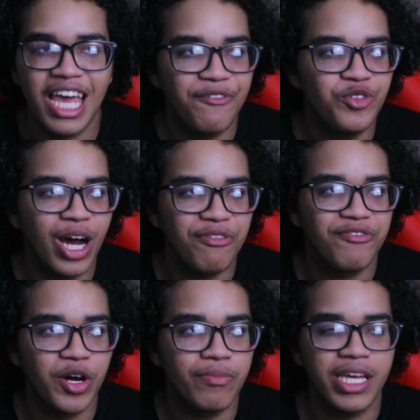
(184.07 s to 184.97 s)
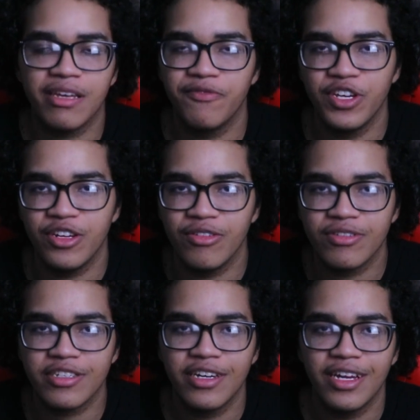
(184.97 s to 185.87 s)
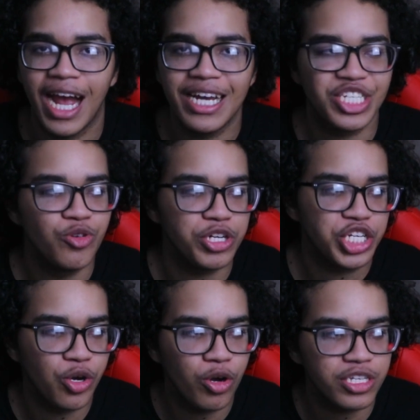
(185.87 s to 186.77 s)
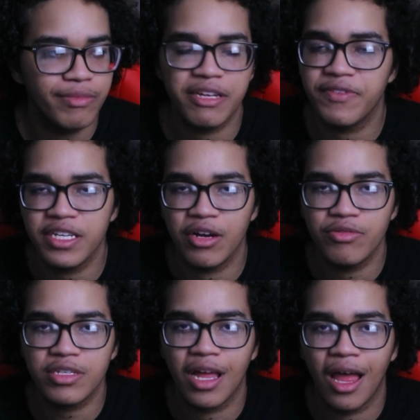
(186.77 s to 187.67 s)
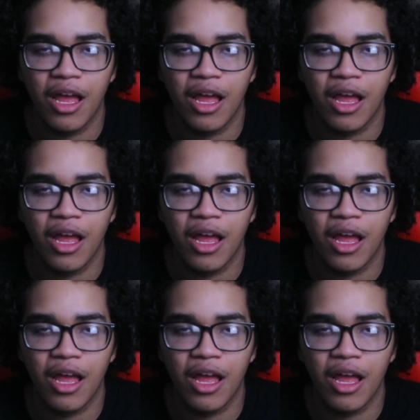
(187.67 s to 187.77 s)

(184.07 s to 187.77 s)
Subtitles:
If you have fun making videos and it's not a chore to make videos,